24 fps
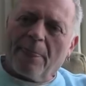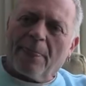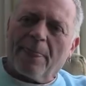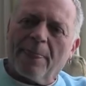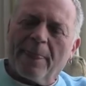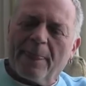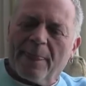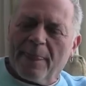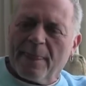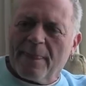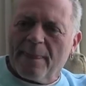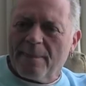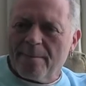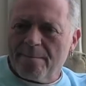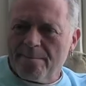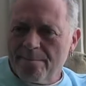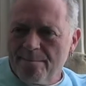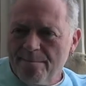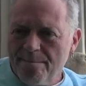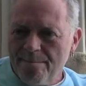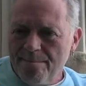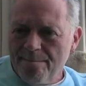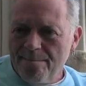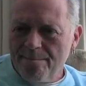uh,
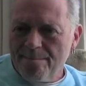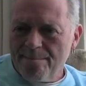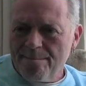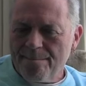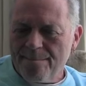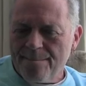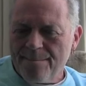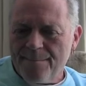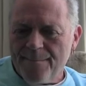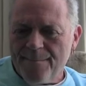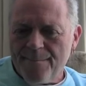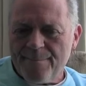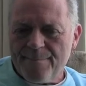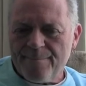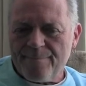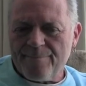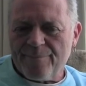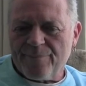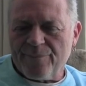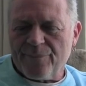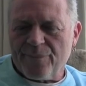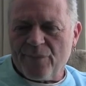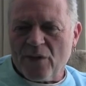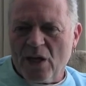
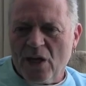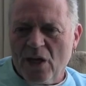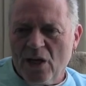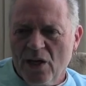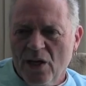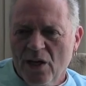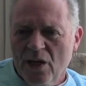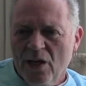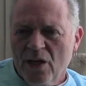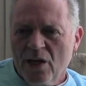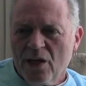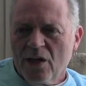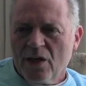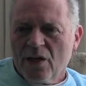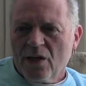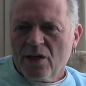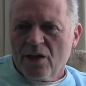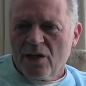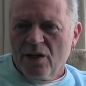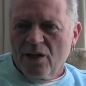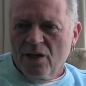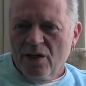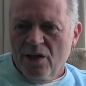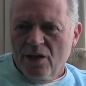another small
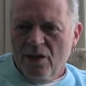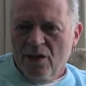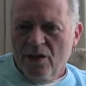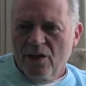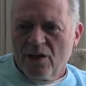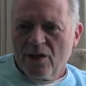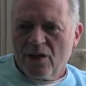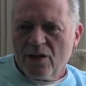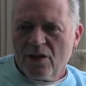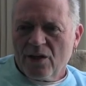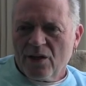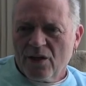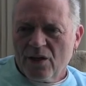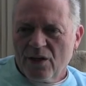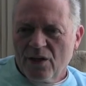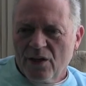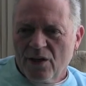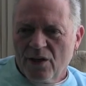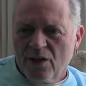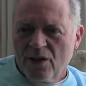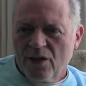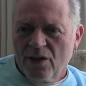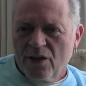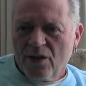group powerful
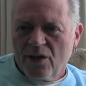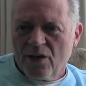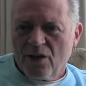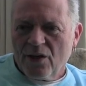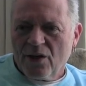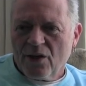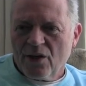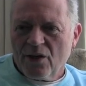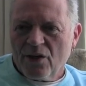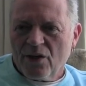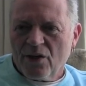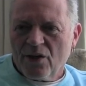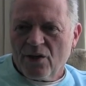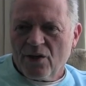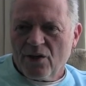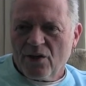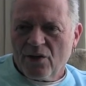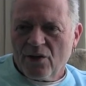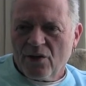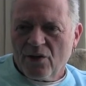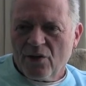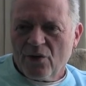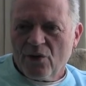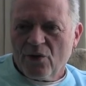experience
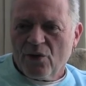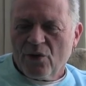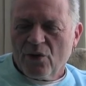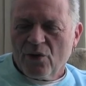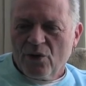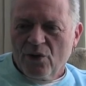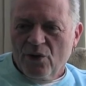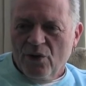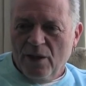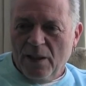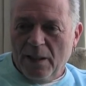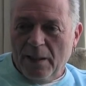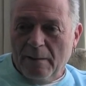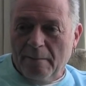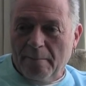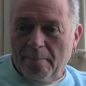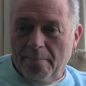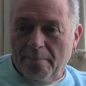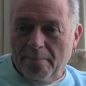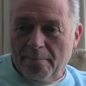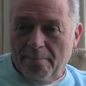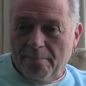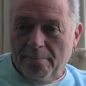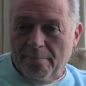that you were
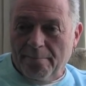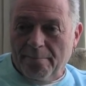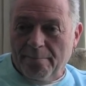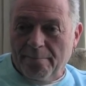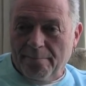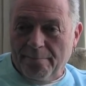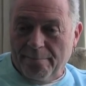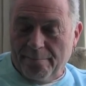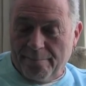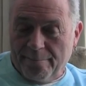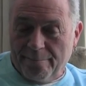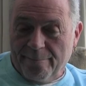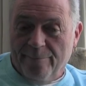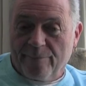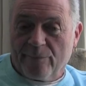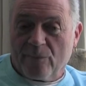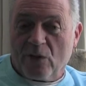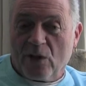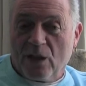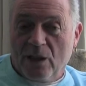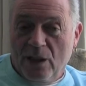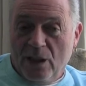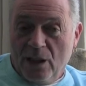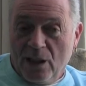in, in?
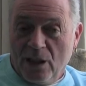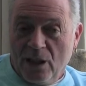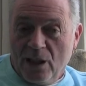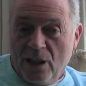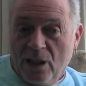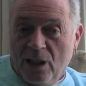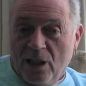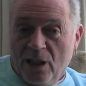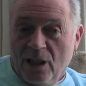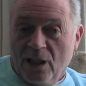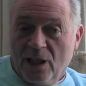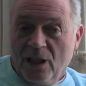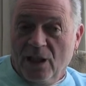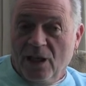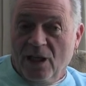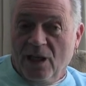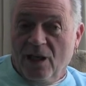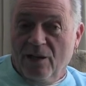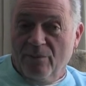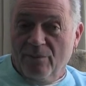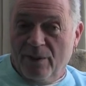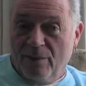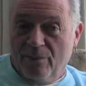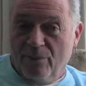
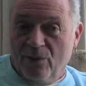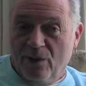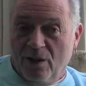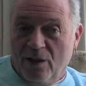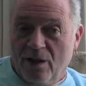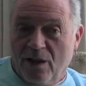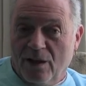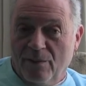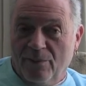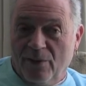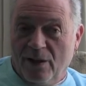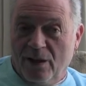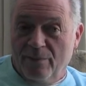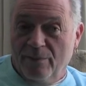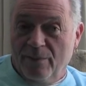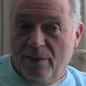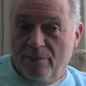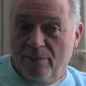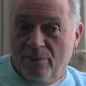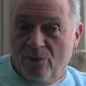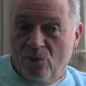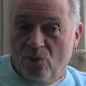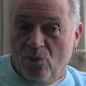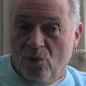Yeah, I remember a couple. I
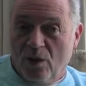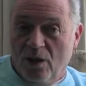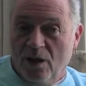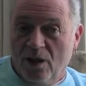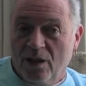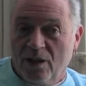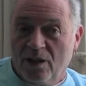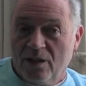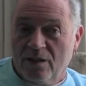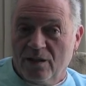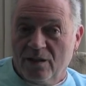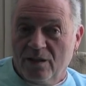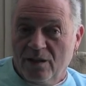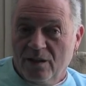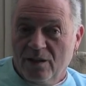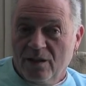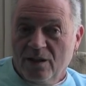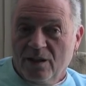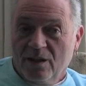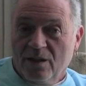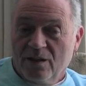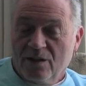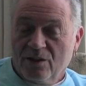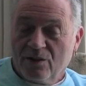remember one.
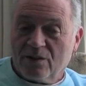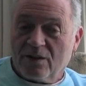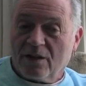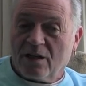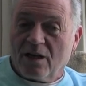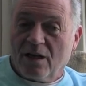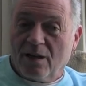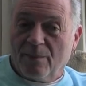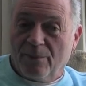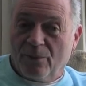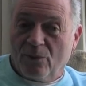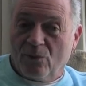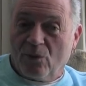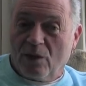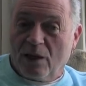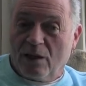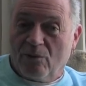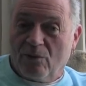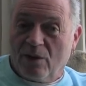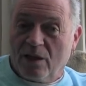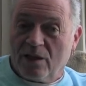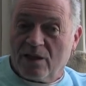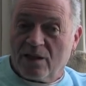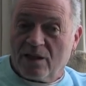There's a couple where
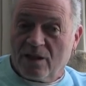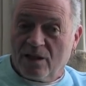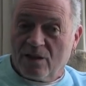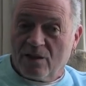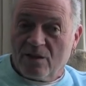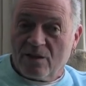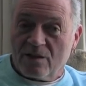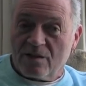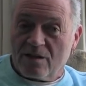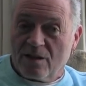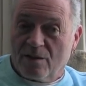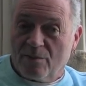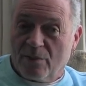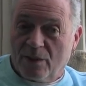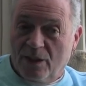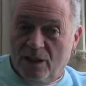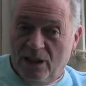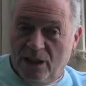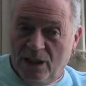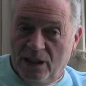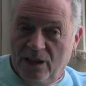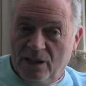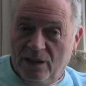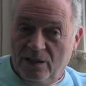I wanted to kill
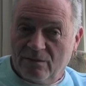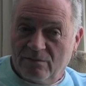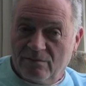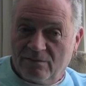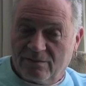somebody.